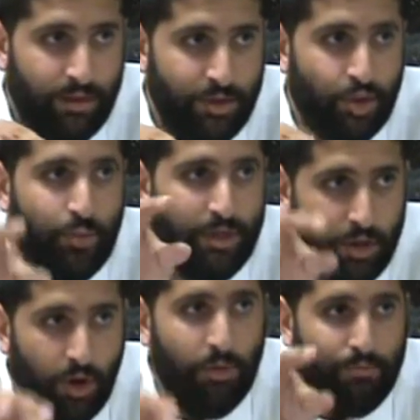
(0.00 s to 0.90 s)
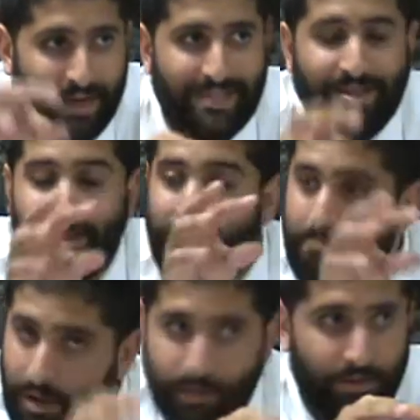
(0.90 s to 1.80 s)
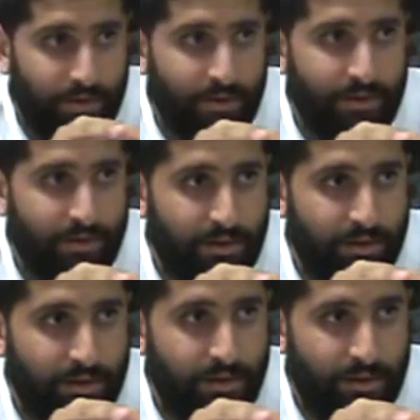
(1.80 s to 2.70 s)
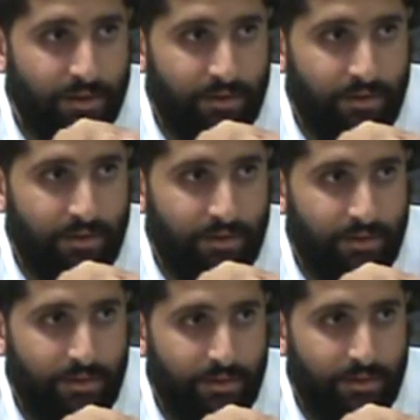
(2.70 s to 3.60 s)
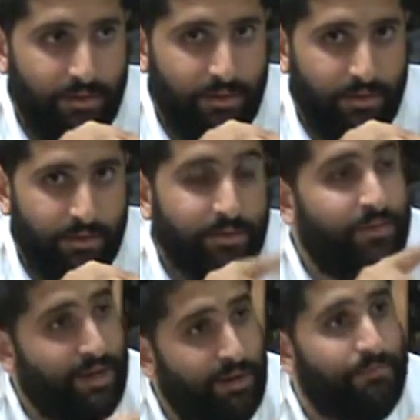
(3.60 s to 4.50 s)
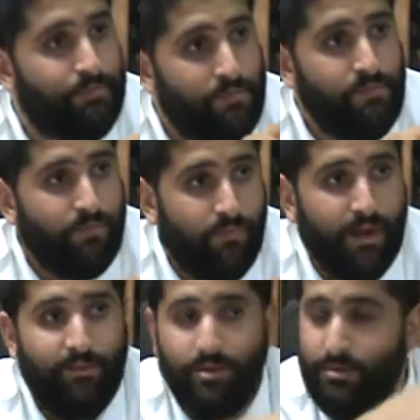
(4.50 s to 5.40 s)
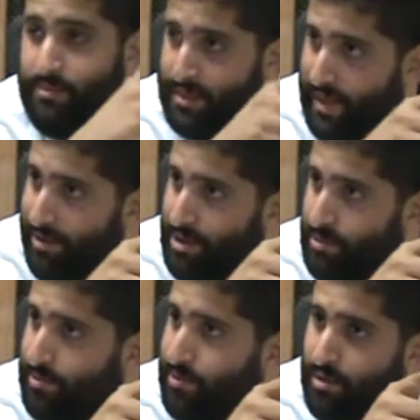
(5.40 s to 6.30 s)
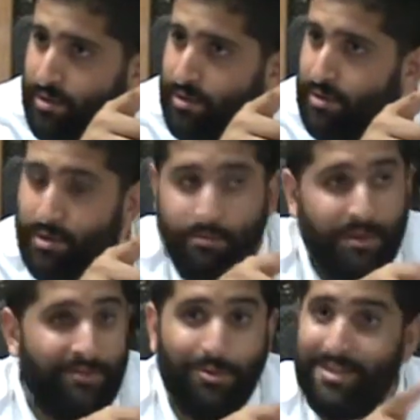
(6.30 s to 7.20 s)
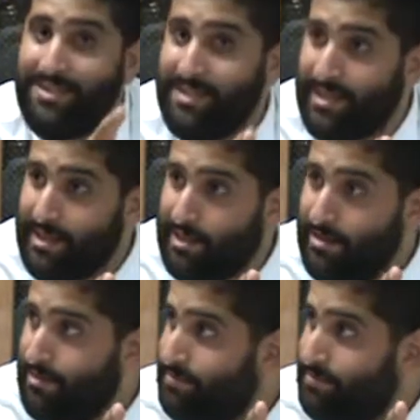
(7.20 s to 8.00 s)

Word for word: Which so we go based on the mother. That means also no terminated. Very good. If there's a miscarriage before, if it was a C-section,